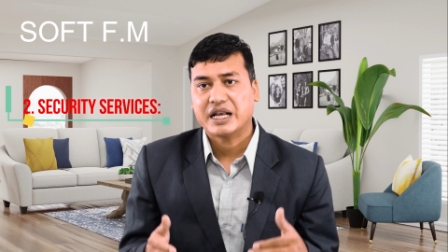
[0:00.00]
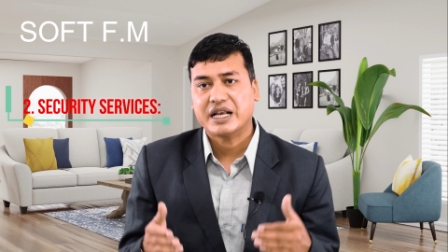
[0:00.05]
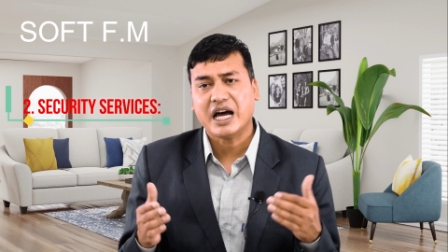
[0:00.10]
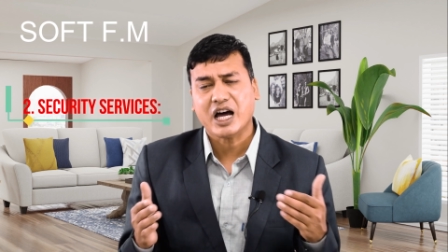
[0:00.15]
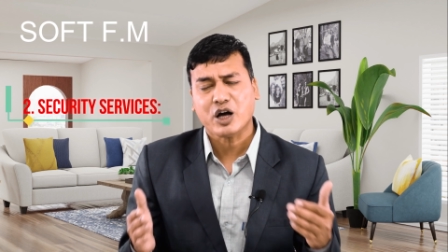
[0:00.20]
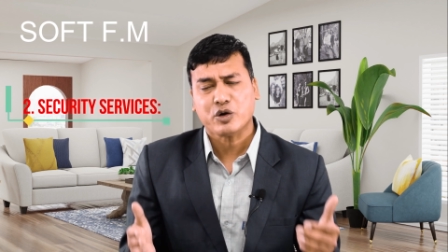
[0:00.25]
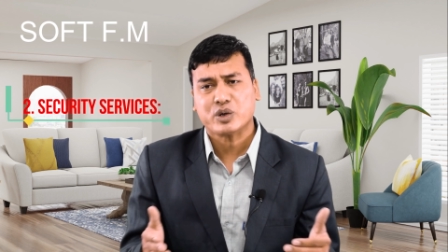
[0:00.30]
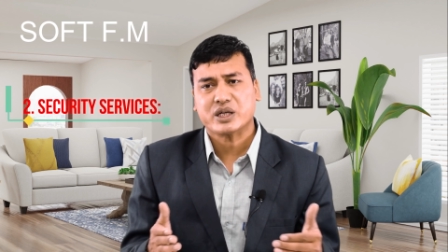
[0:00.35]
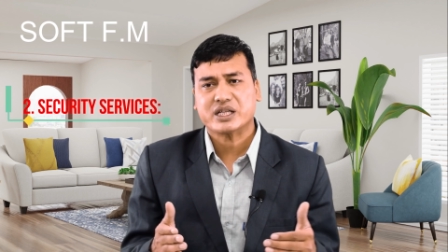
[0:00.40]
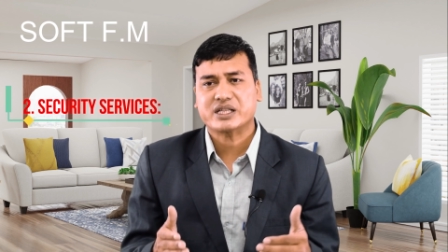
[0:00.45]

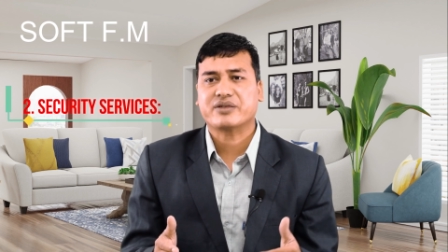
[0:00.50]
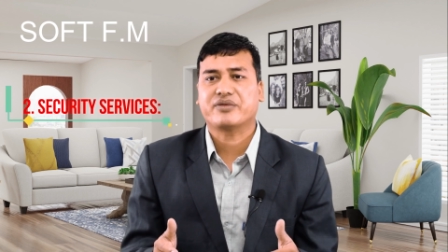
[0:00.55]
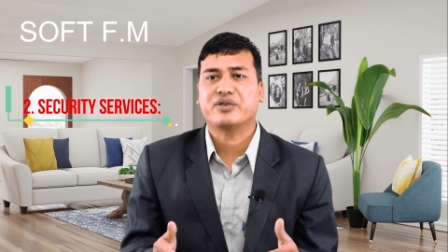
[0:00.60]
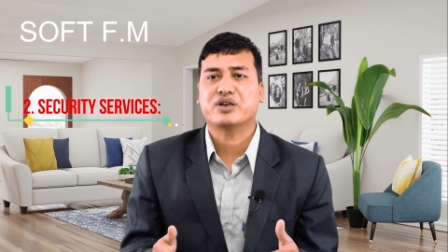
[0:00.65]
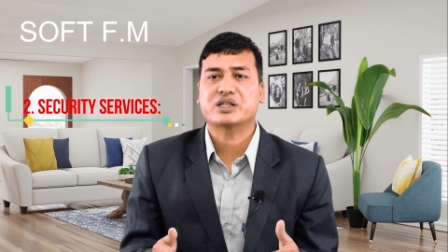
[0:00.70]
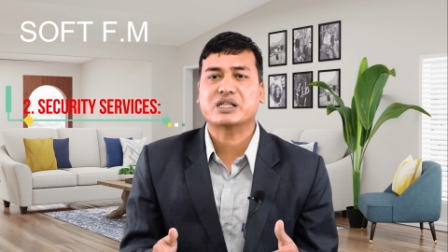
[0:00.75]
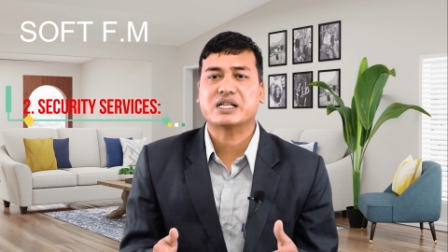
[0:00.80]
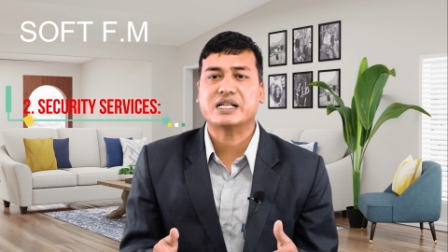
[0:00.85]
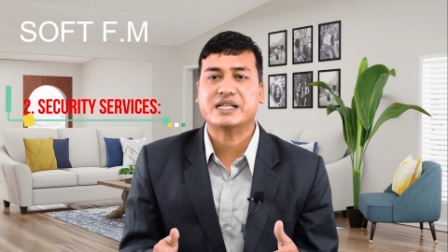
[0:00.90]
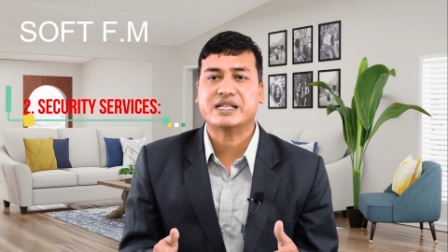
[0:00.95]
Nowadays,
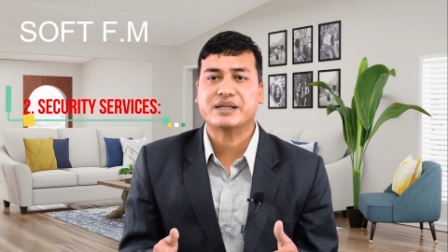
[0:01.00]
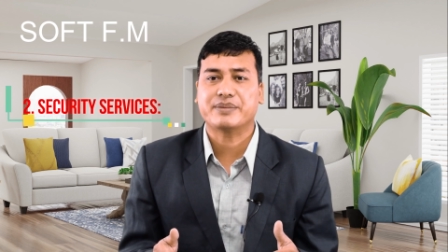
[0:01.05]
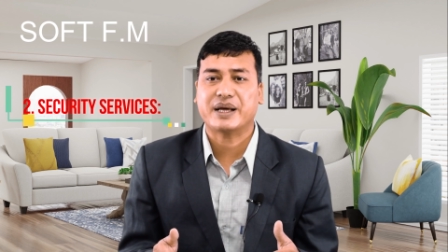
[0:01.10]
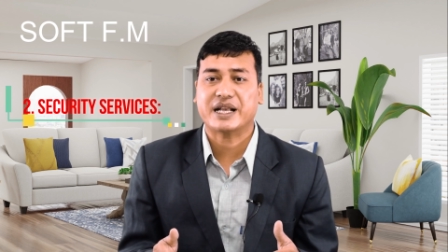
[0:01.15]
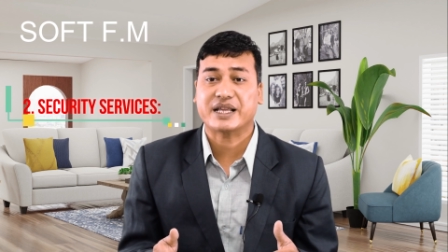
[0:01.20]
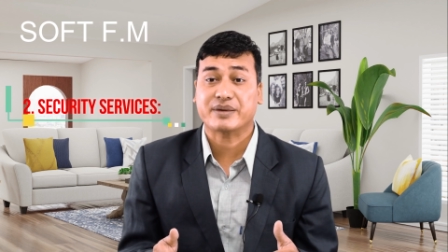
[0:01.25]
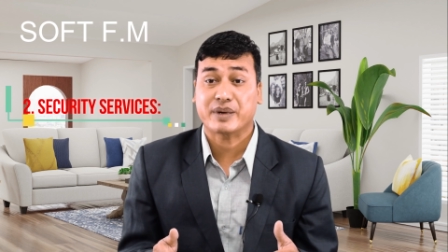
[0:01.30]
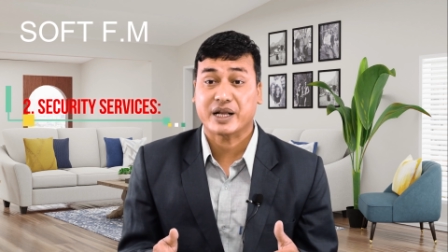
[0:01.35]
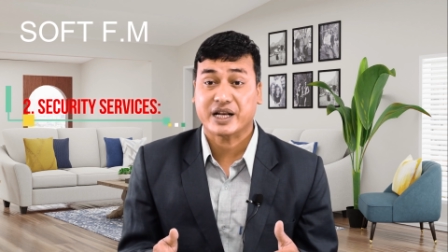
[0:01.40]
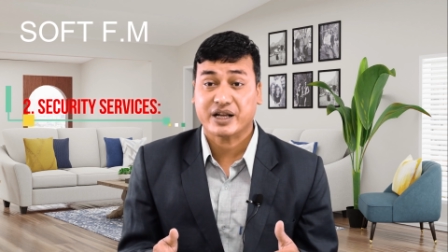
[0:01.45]
facility
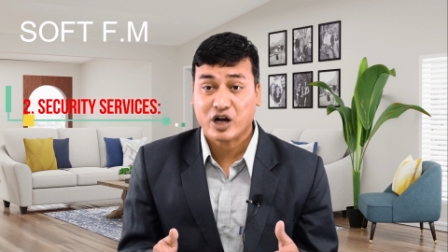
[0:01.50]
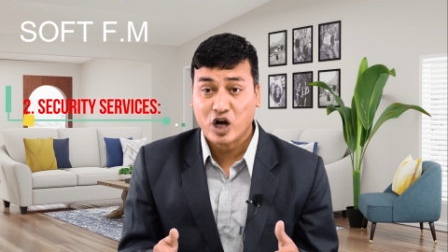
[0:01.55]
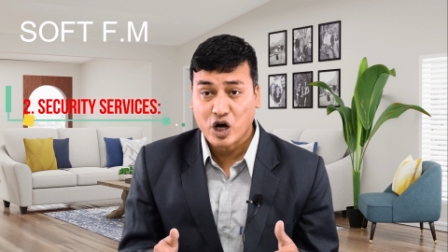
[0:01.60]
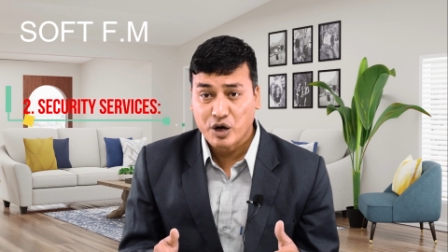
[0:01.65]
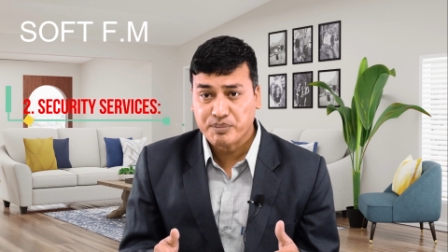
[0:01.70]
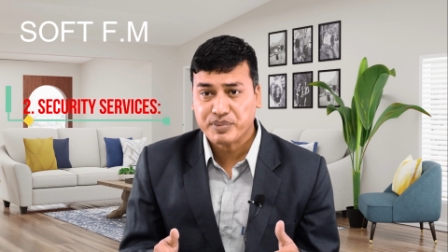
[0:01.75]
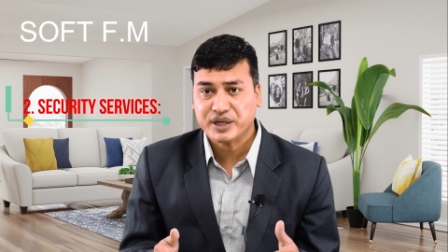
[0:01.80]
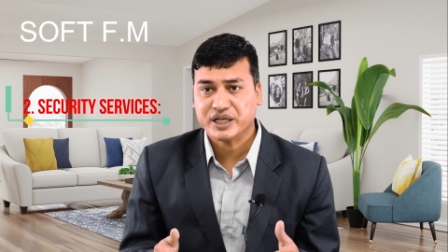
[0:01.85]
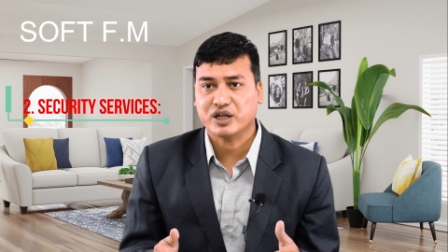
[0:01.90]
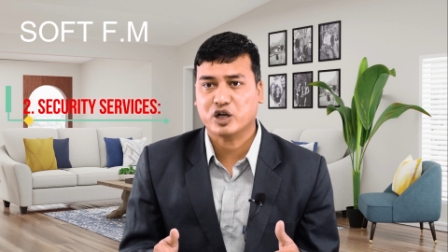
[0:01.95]
management
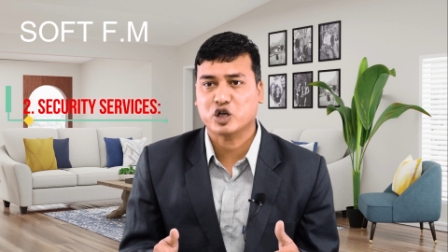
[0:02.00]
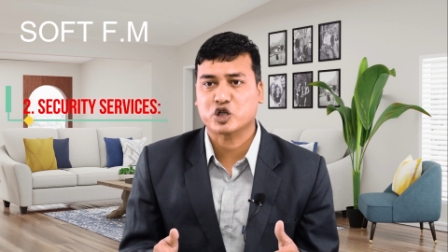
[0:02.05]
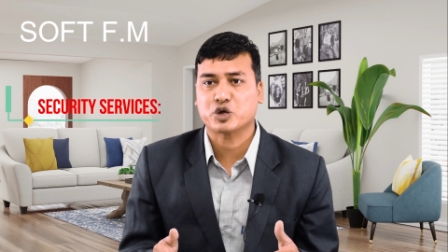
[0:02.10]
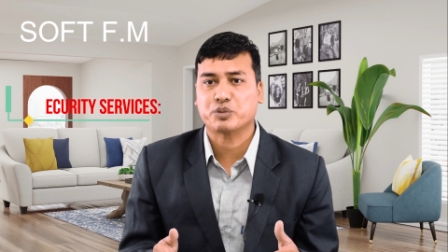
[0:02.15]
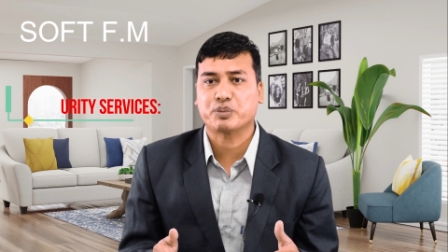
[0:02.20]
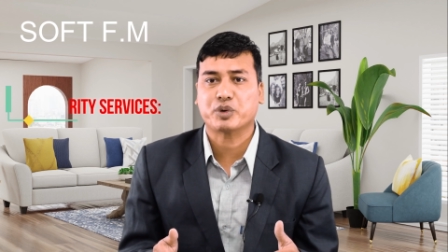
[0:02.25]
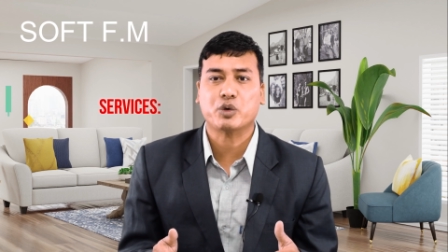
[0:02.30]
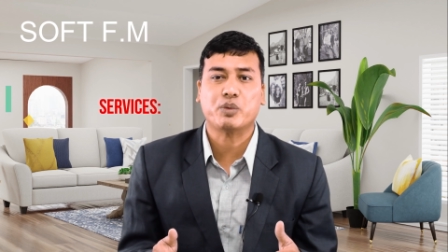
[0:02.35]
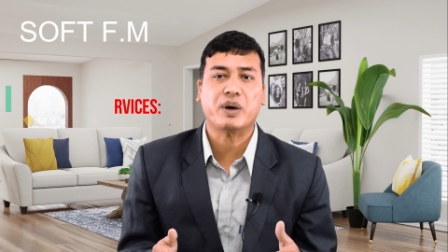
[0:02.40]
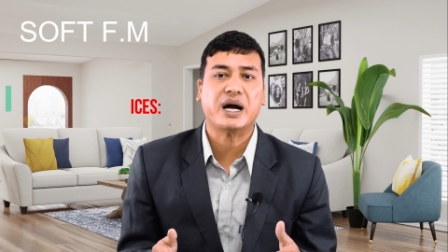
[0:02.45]
company also
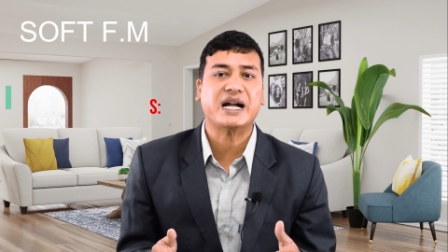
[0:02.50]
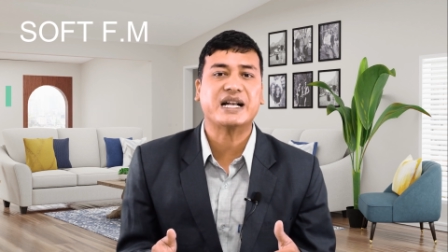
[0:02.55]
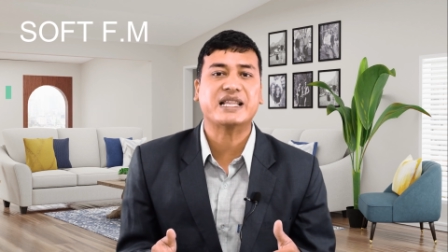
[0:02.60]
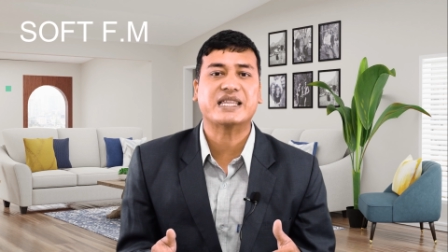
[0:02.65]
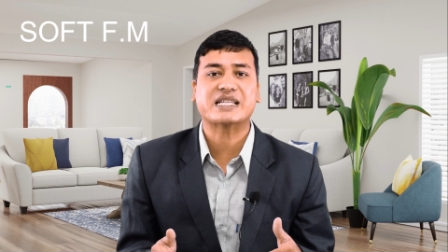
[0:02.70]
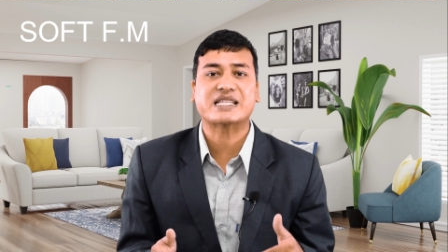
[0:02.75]
provide